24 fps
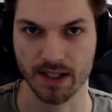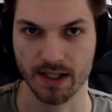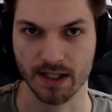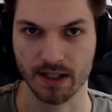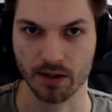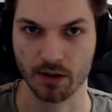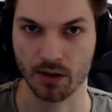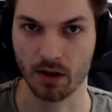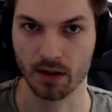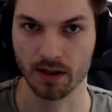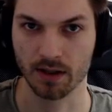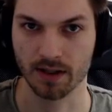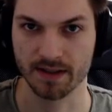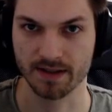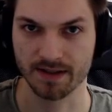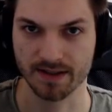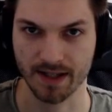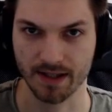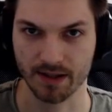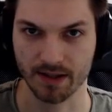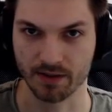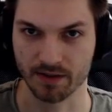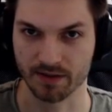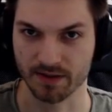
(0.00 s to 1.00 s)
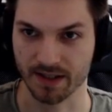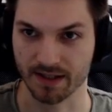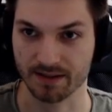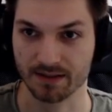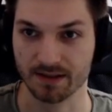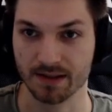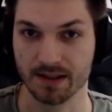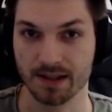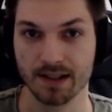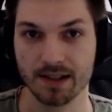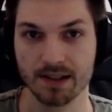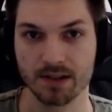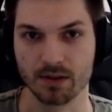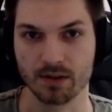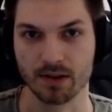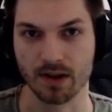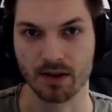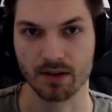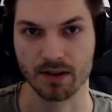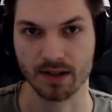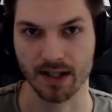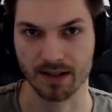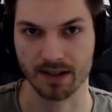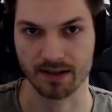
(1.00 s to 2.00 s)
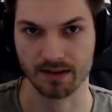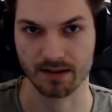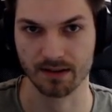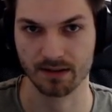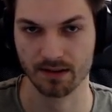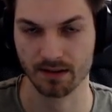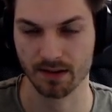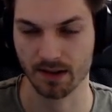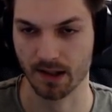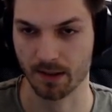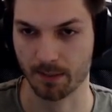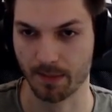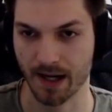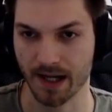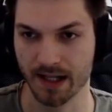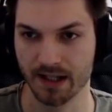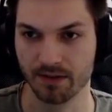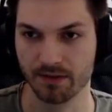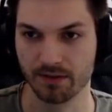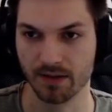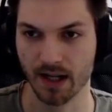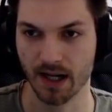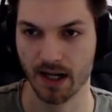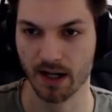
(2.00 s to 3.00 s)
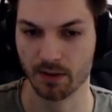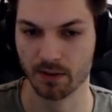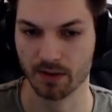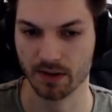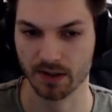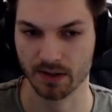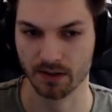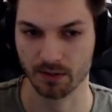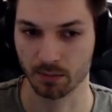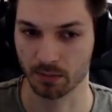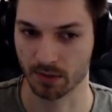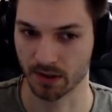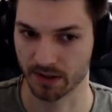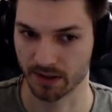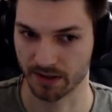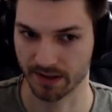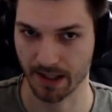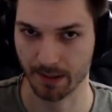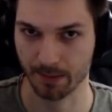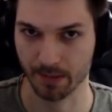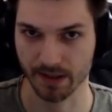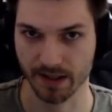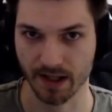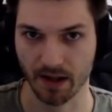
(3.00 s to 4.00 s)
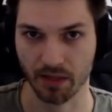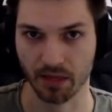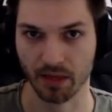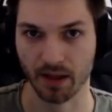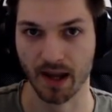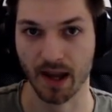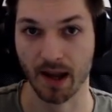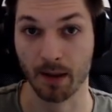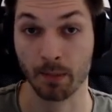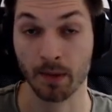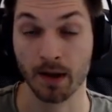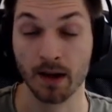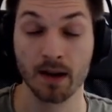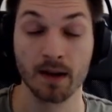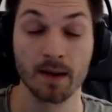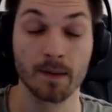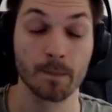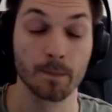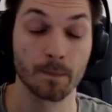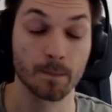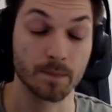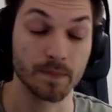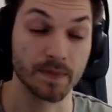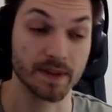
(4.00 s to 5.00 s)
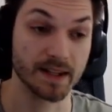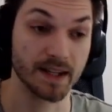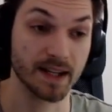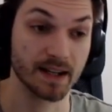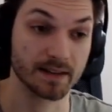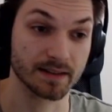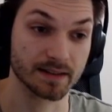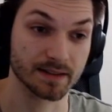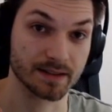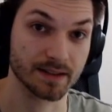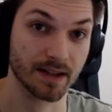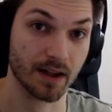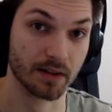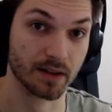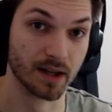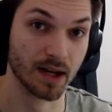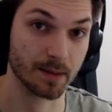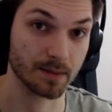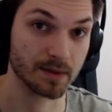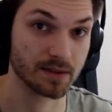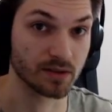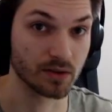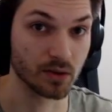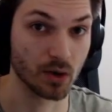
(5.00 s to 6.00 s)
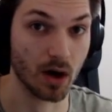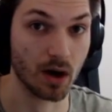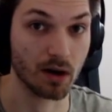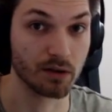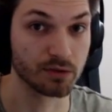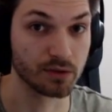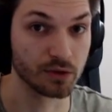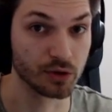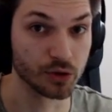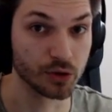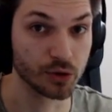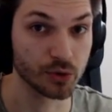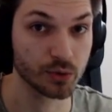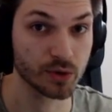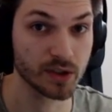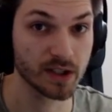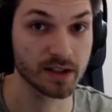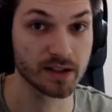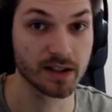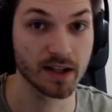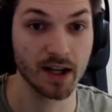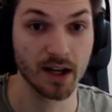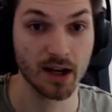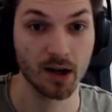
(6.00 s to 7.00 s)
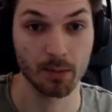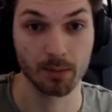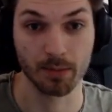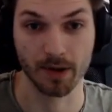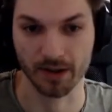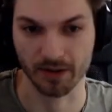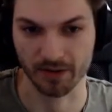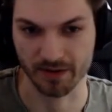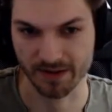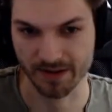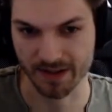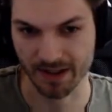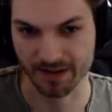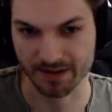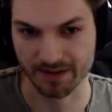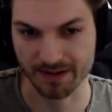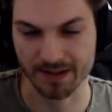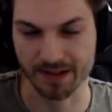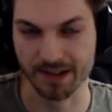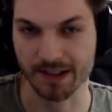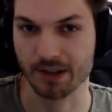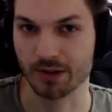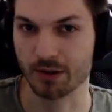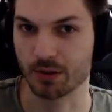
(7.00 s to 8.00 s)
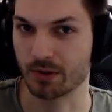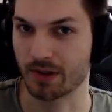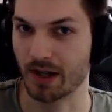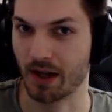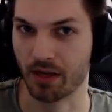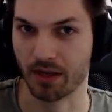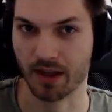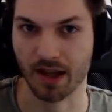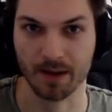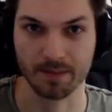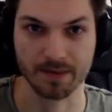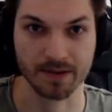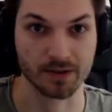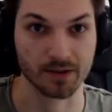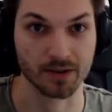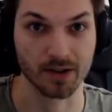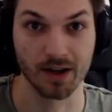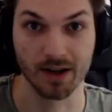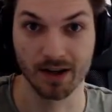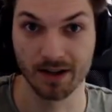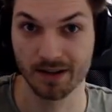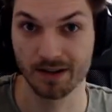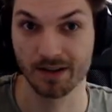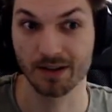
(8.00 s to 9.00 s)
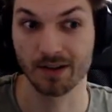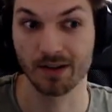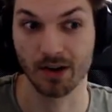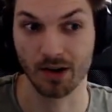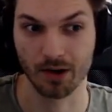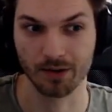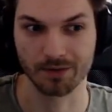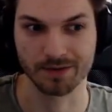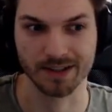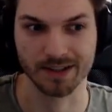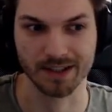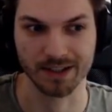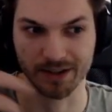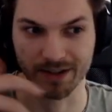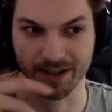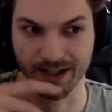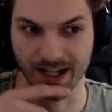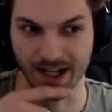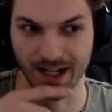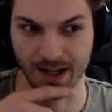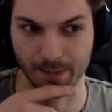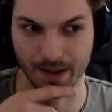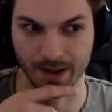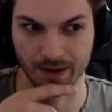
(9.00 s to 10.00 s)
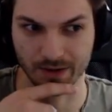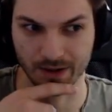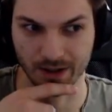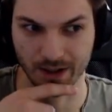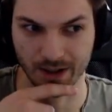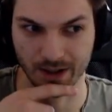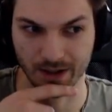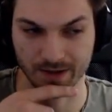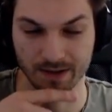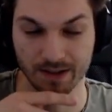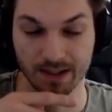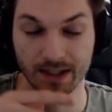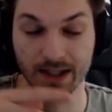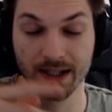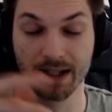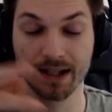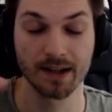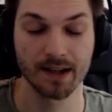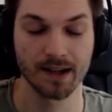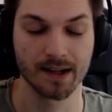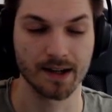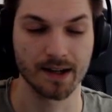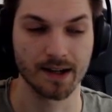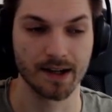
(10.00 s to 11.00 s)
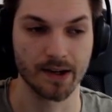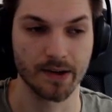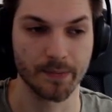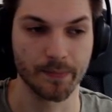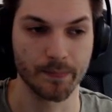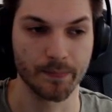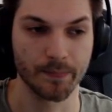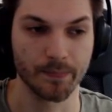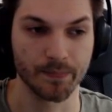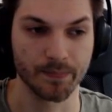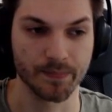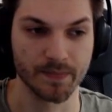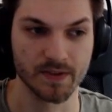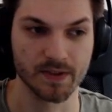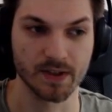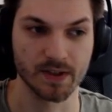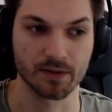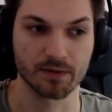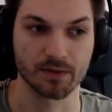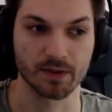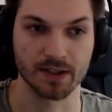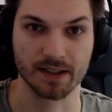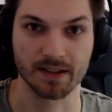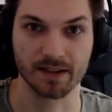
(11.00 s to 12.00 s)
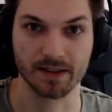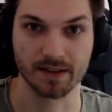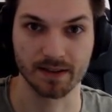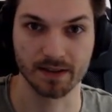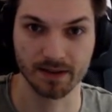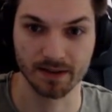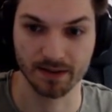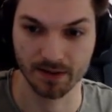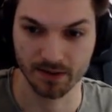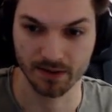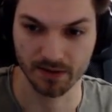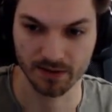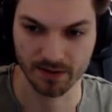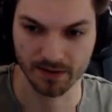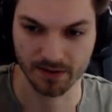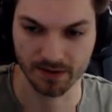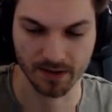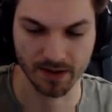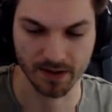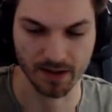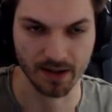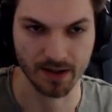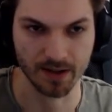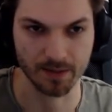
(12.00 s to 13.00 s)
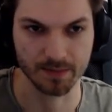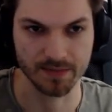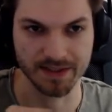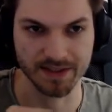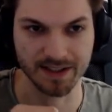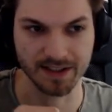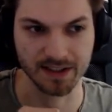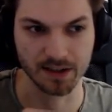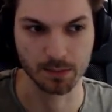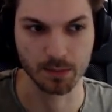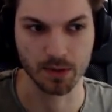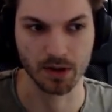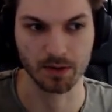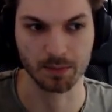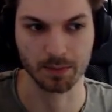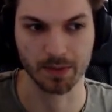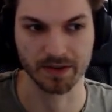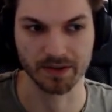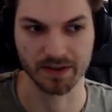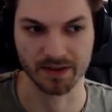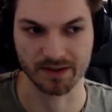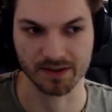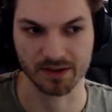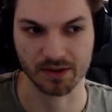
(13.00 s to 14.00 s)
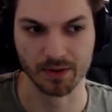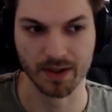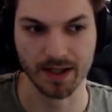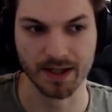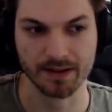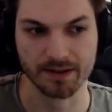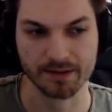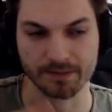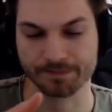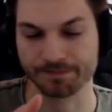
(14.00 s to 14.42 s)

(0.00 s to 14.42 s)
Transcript: an all-in send on 16, you're gonna get honeyflowered, you build a double death cap. Yes, death cap is an awful unit, but on 16, 2 death caps are obviously gonna help out a lot. So for this single purpose, it's great.